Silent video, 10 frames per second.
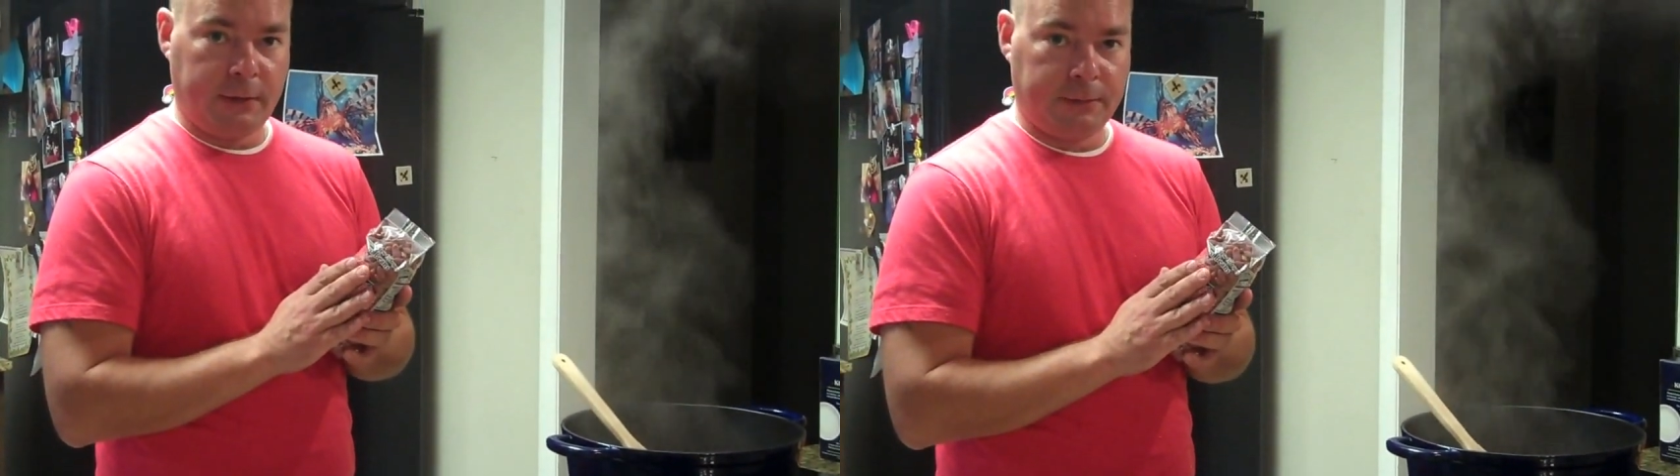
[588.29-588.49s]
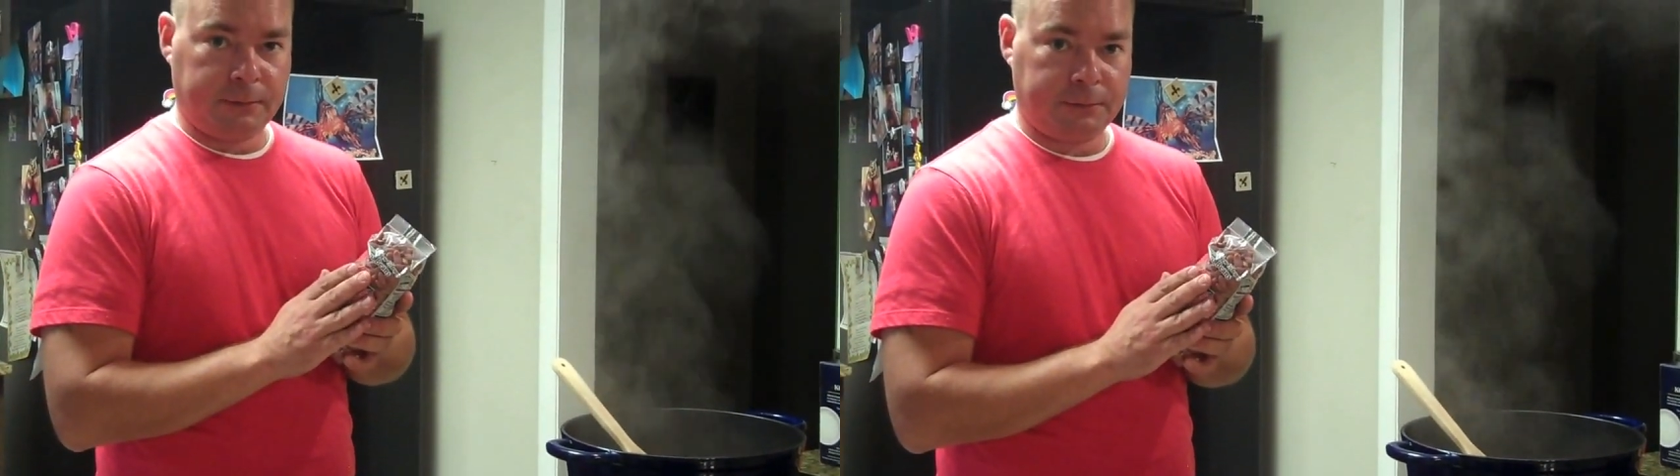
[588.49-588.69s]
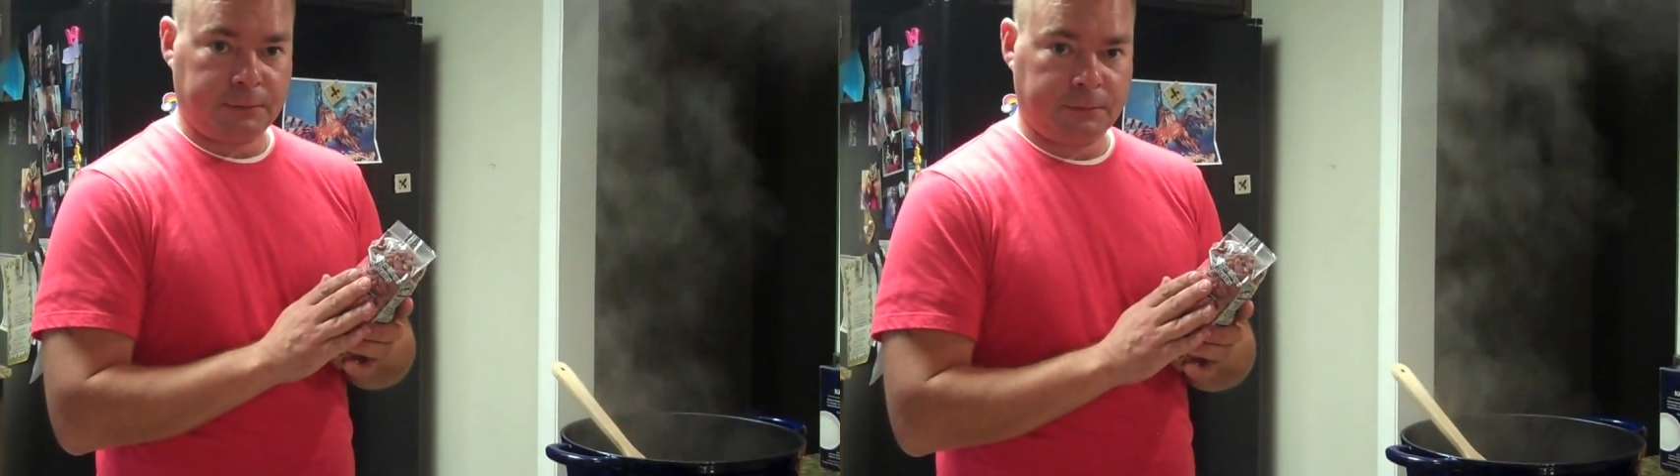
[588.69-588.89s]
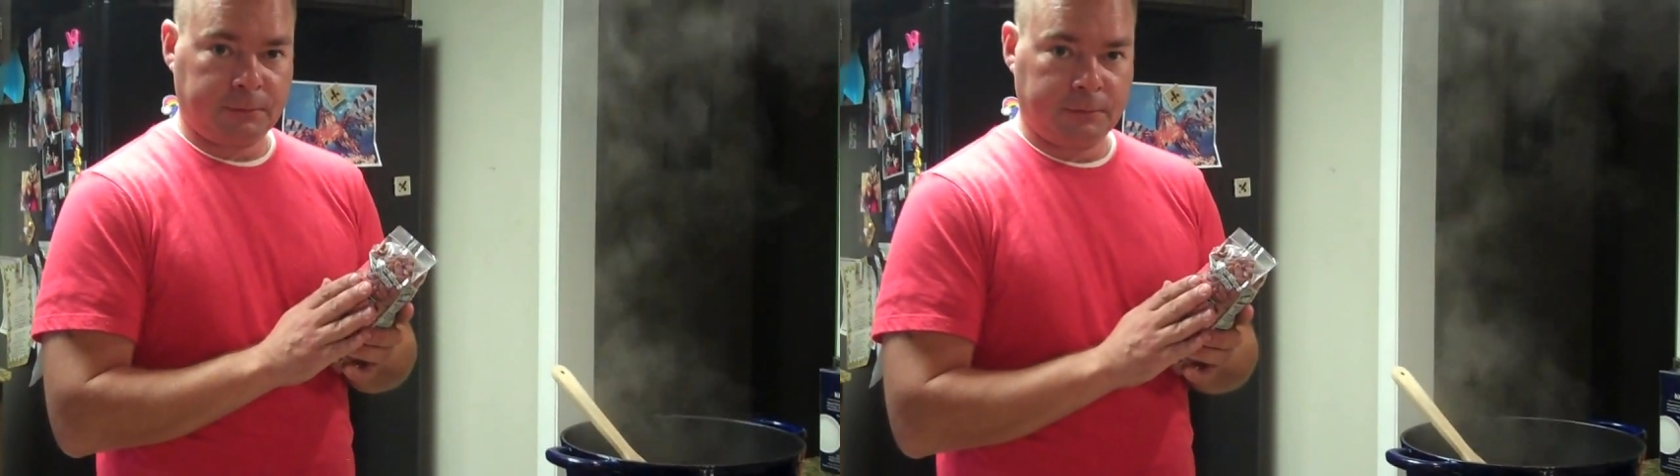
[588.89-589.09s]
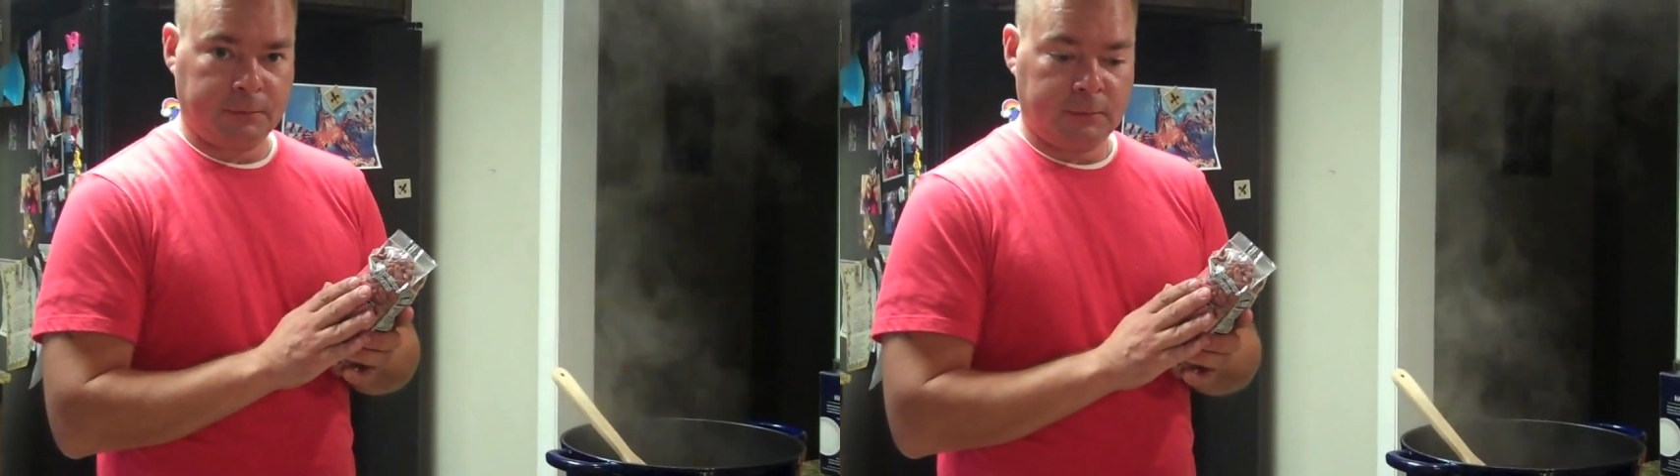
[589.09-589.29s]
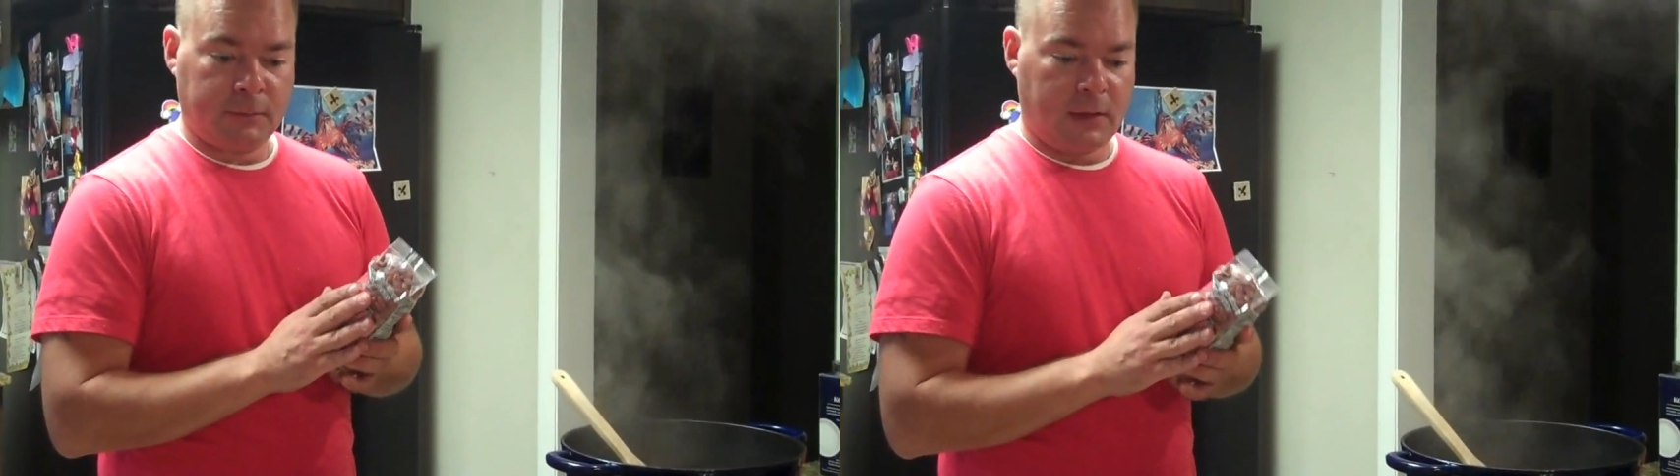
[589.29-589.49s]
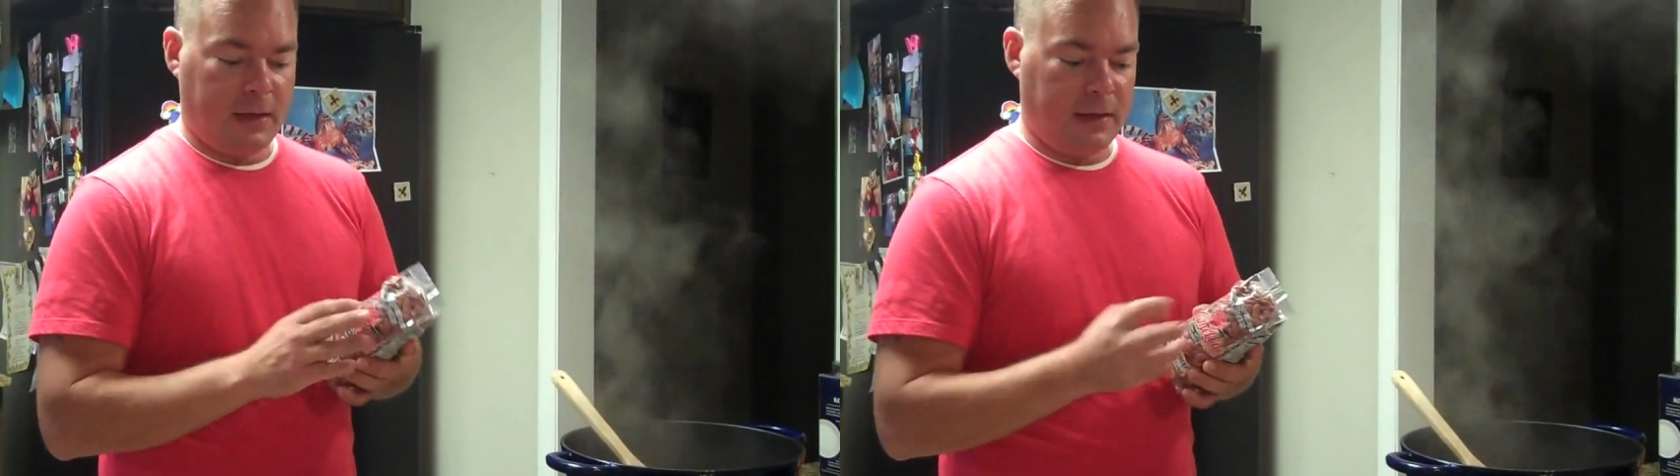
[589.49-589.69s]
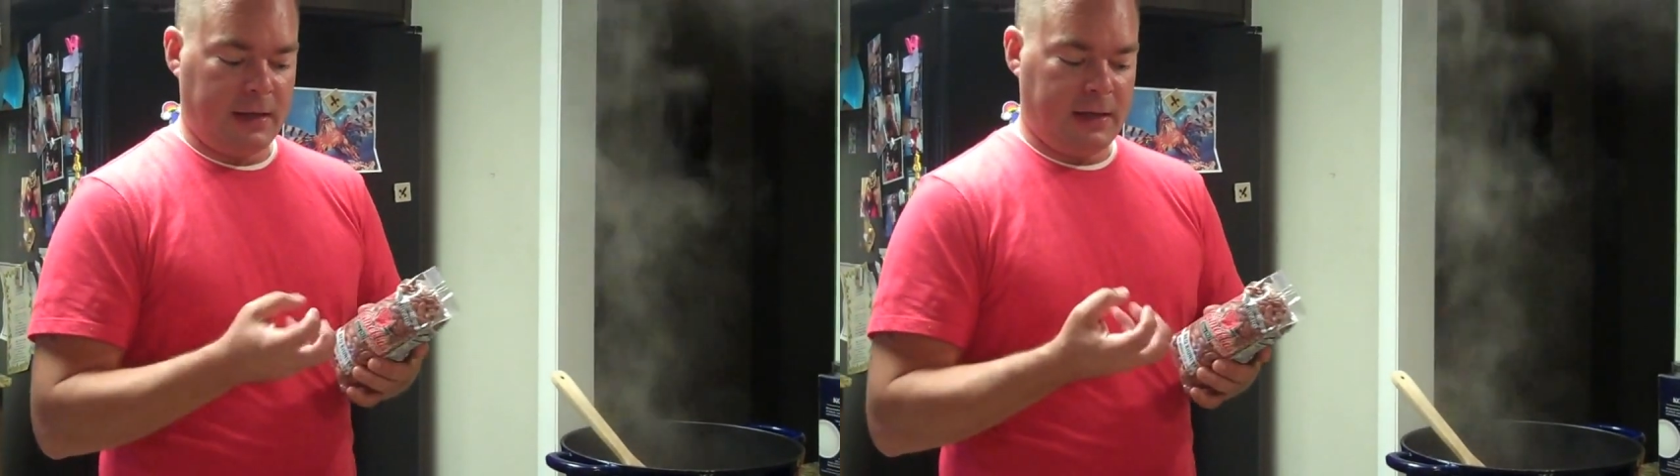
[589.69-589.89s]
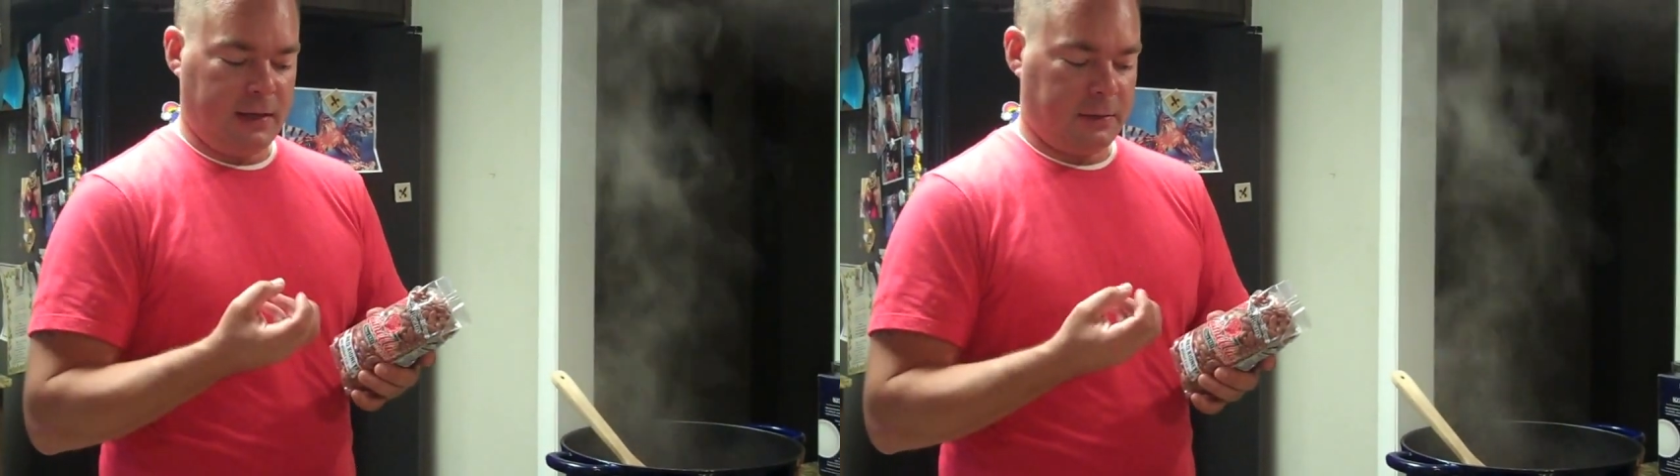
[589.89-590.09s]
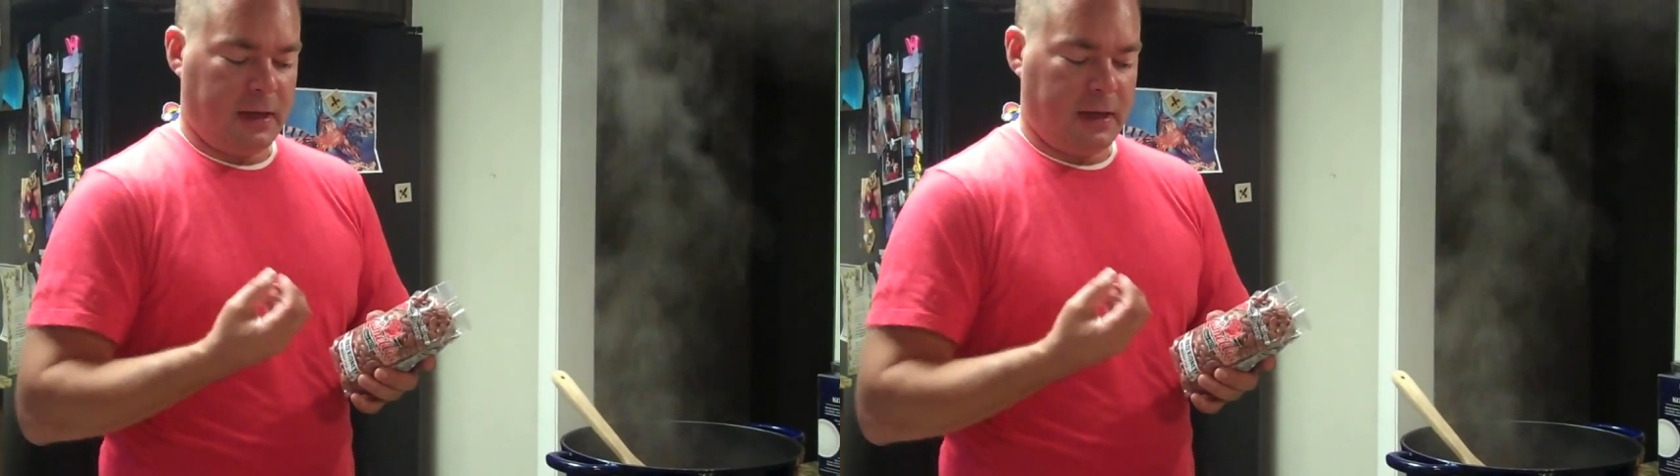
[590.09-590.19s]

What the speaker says: and they get